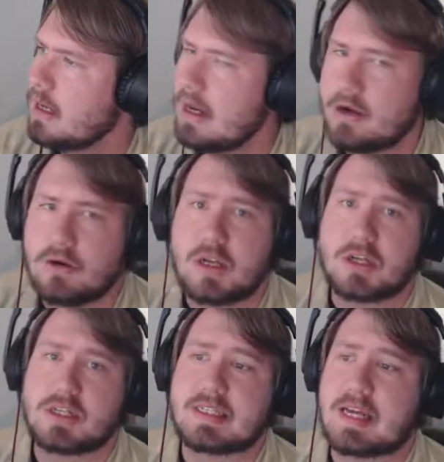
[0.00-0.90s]
I don't
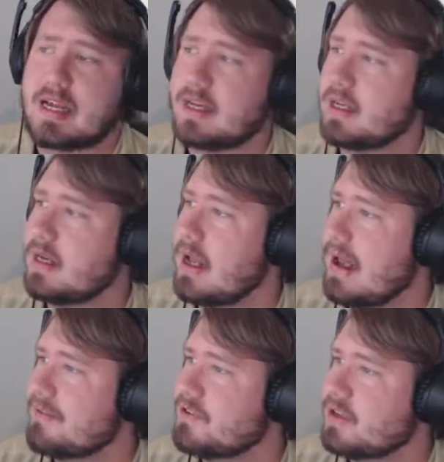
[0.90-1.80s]
understand it.
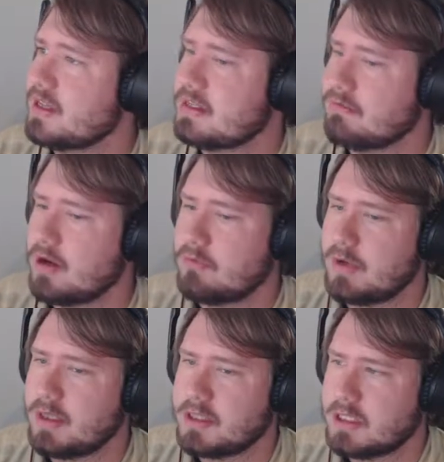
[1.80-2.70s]
After this
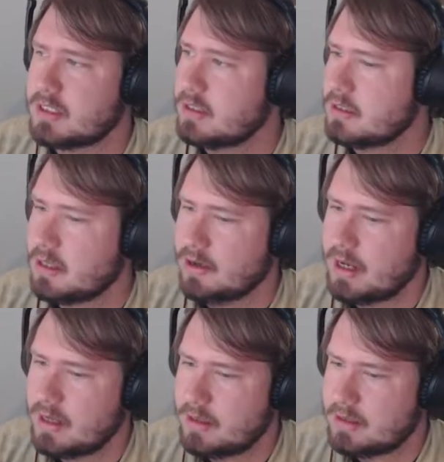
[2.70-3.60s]
one, we'll just...
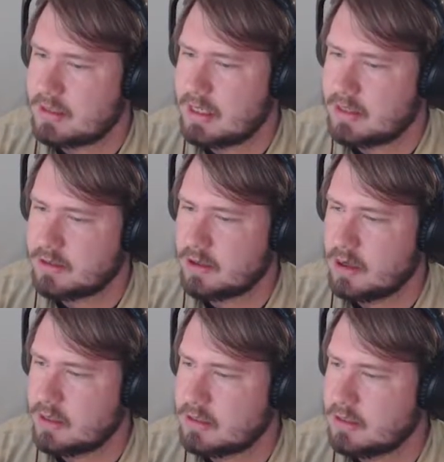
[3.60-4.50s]
Okay, the stakes are
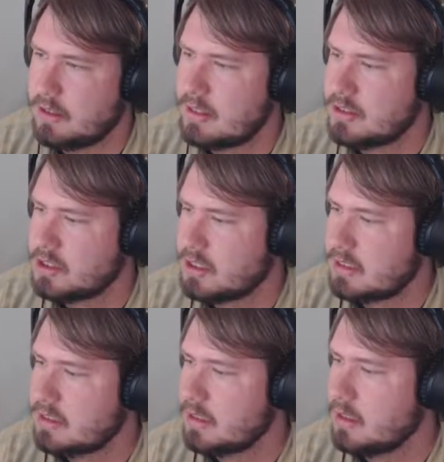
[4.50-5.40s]
gone. So let's
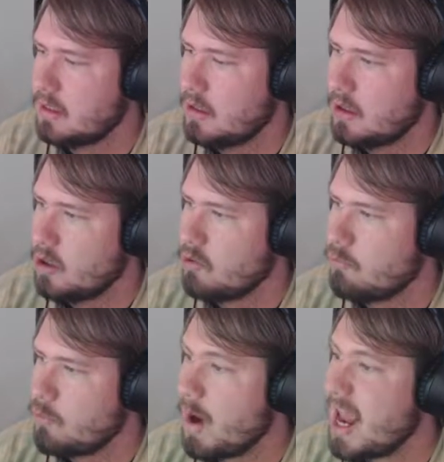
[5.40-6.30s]
just
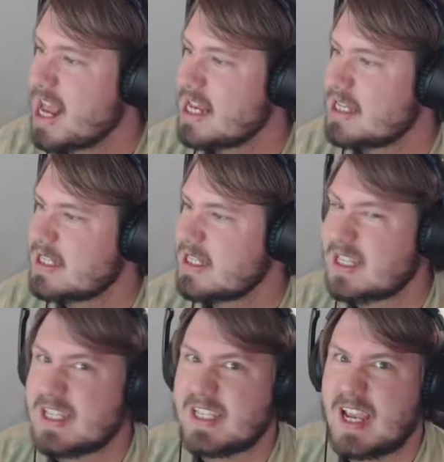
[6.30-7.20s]
raise
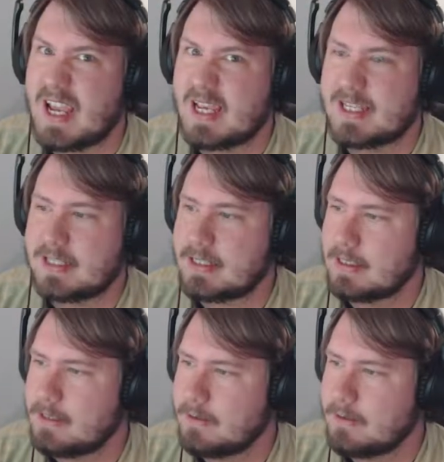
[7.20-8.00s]
the stakes.